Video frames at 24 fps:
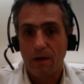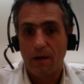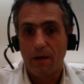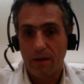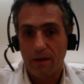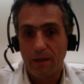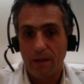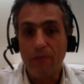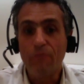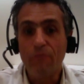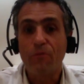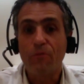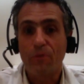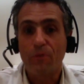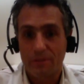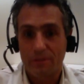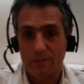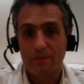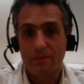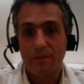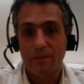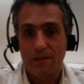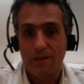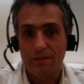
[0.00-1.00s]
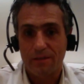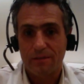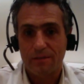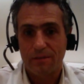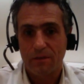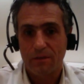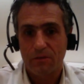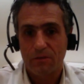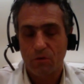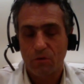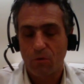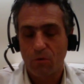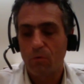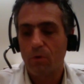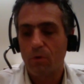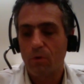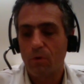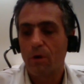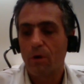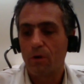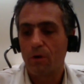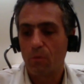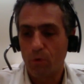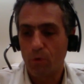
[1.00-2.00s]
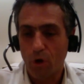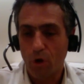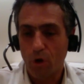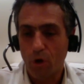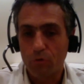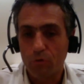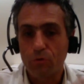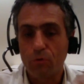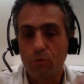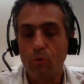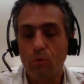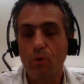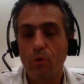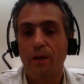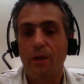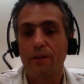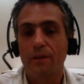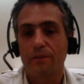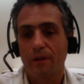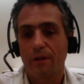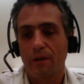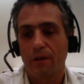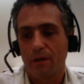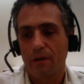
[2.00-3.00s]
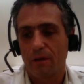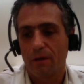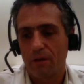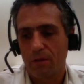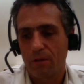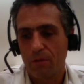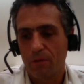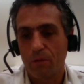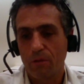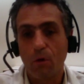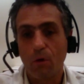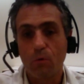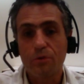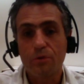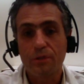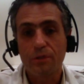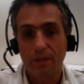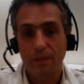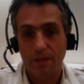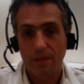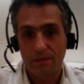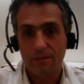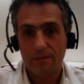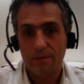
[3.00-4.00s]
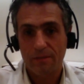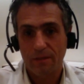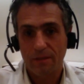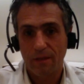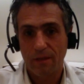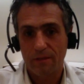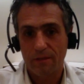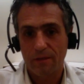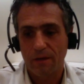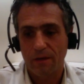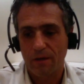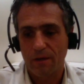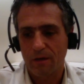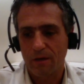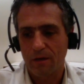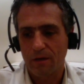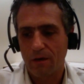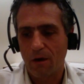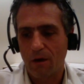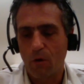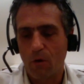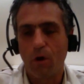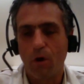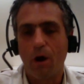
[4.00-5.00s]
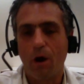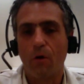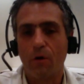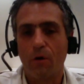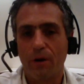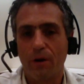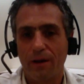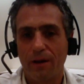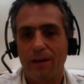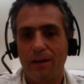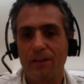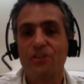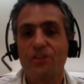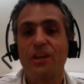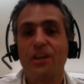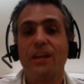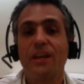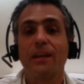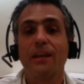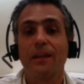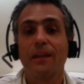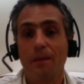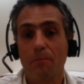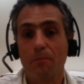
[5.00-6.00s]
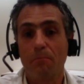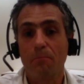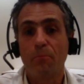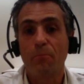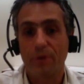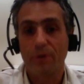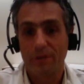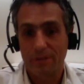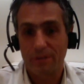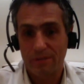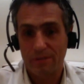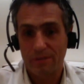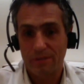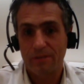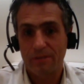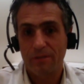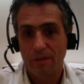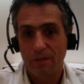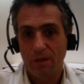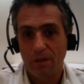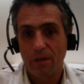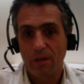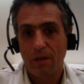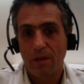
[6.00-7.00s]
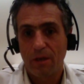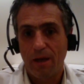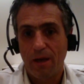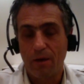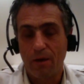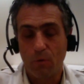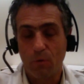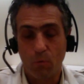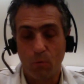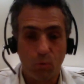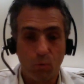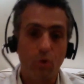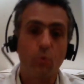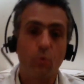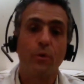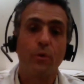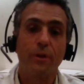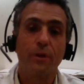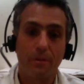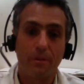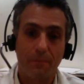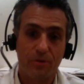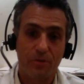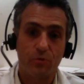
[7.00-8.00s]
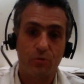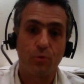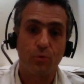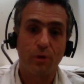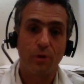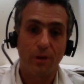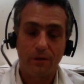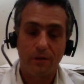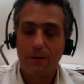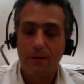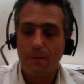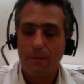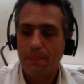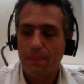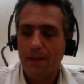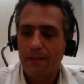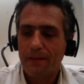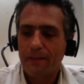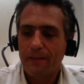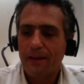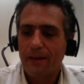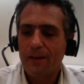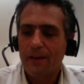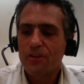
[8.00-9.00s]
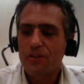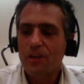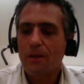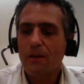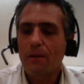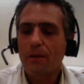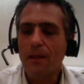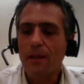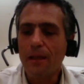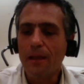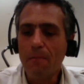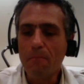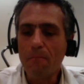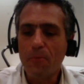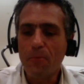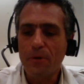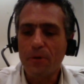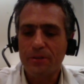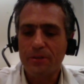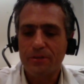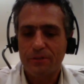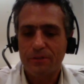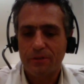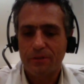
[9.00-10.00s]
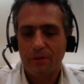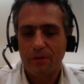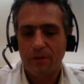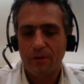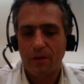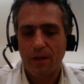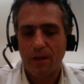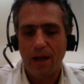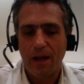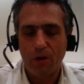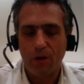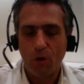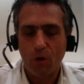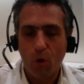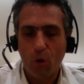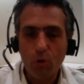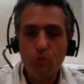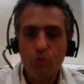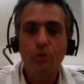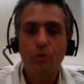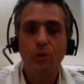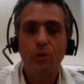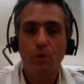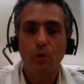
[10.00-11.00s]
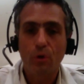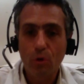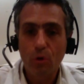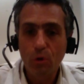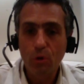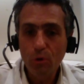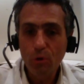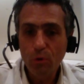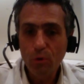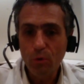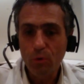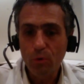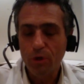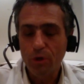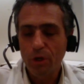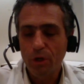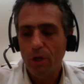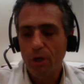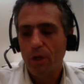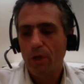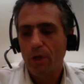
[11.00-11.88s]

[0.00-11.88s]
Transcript: influences us. And so we ought to look at those things that are our energetic imprints and work with them as well. And the energetic imprints can also include